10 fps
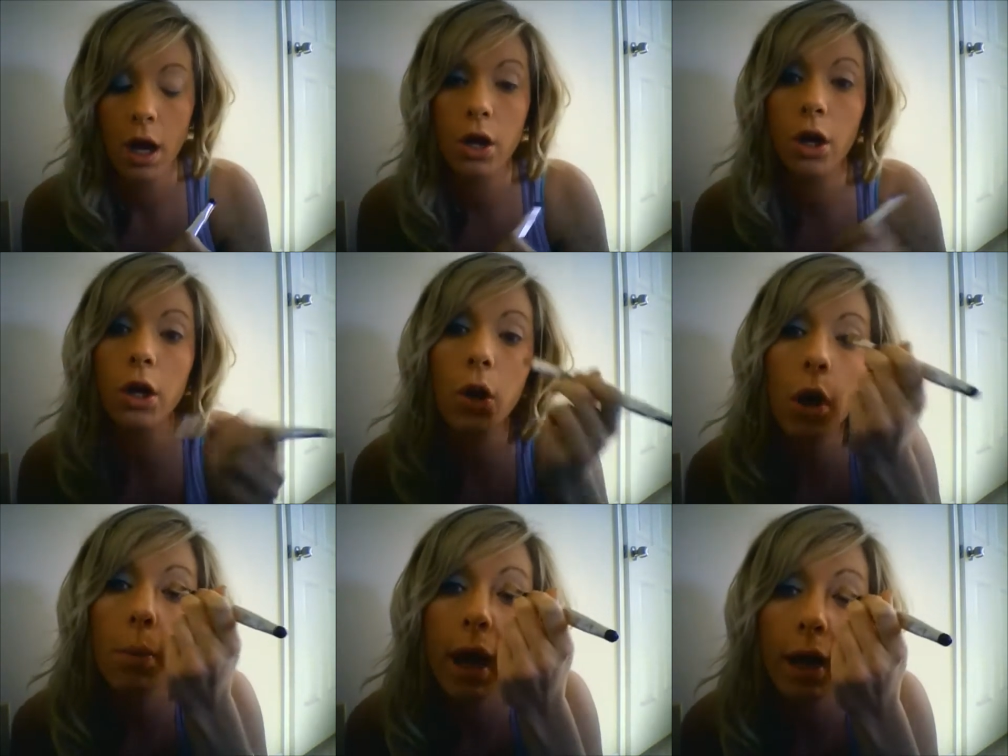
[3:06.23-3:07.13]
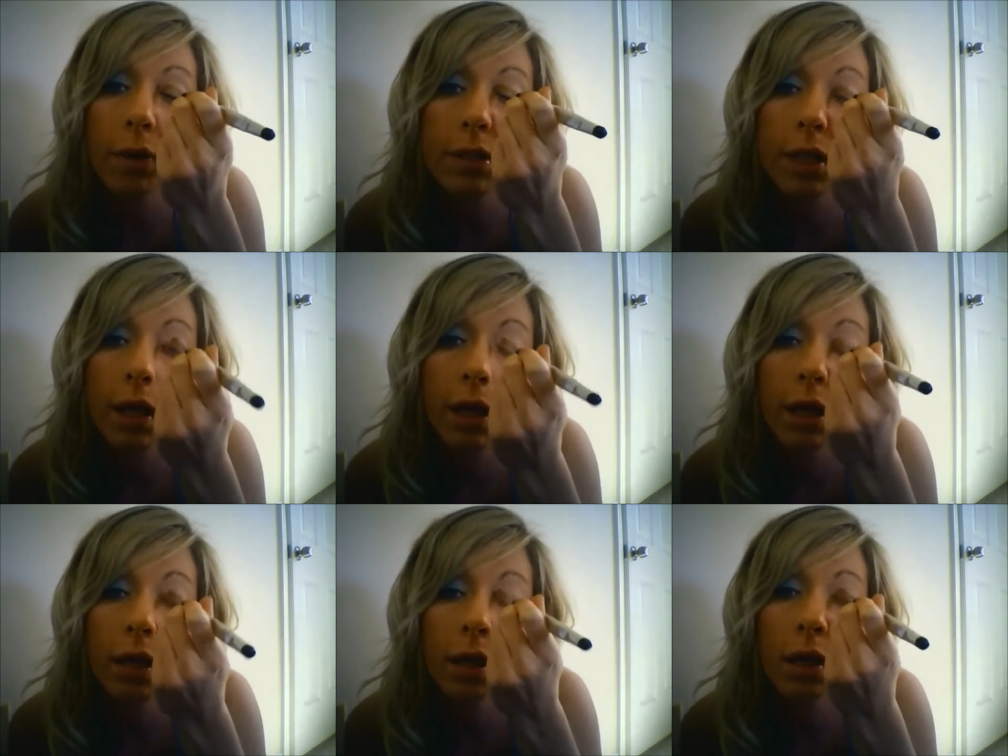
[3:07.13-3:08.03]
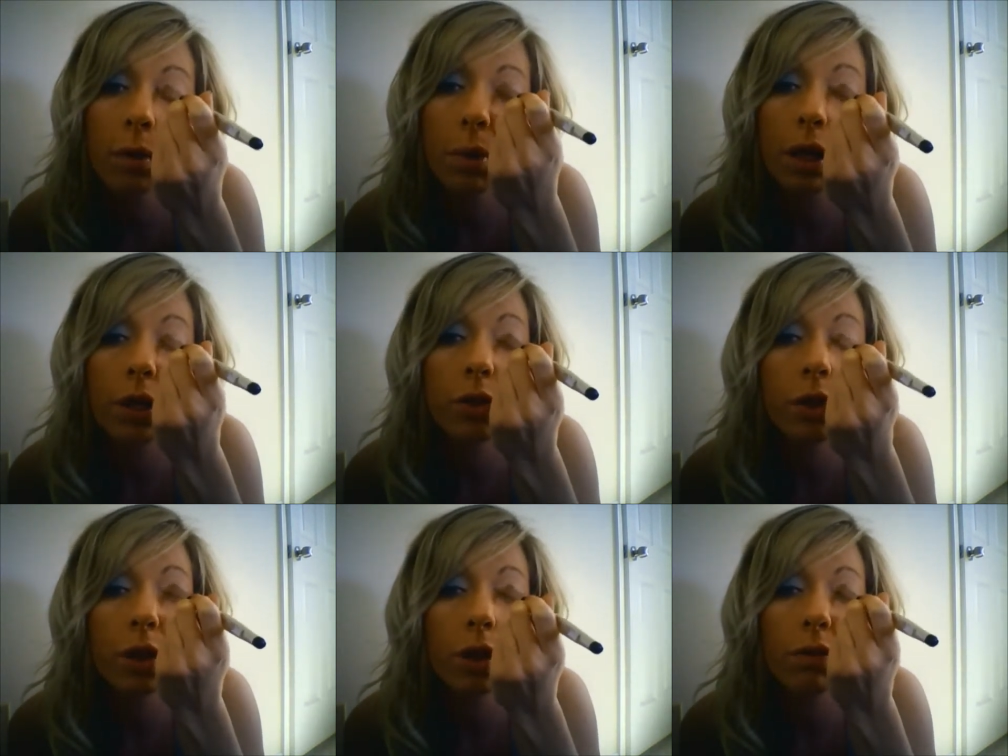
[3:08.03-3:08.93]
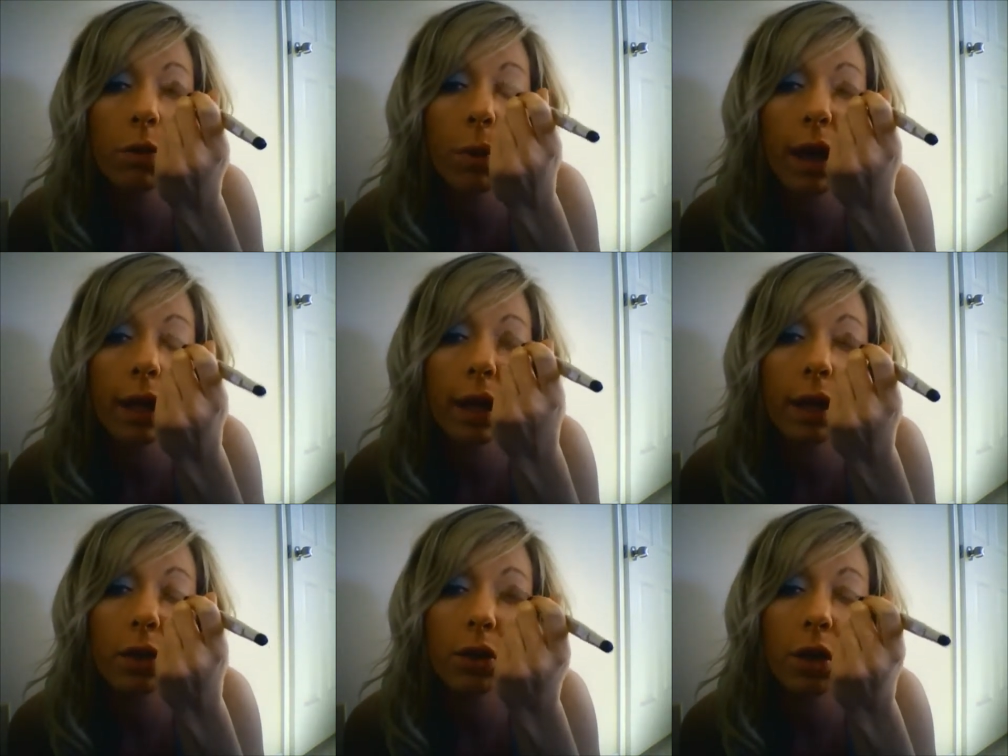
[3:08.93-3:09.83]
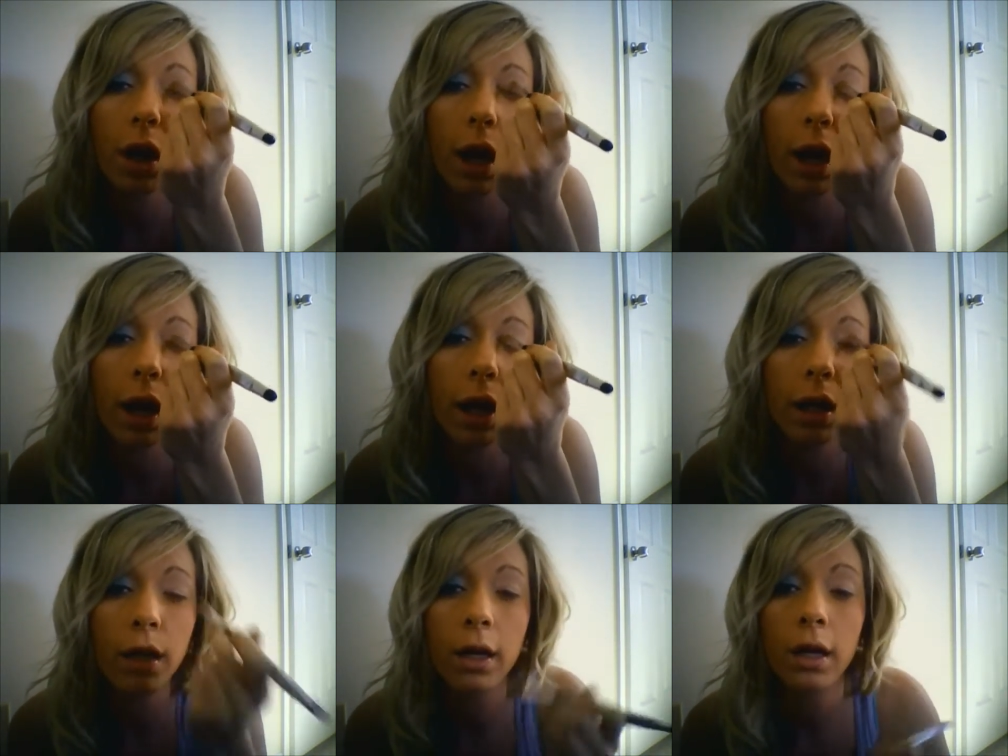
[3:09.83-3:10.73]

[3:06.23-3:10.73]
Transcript: And you're going to go about, I would say, about a third of the way in on your eye.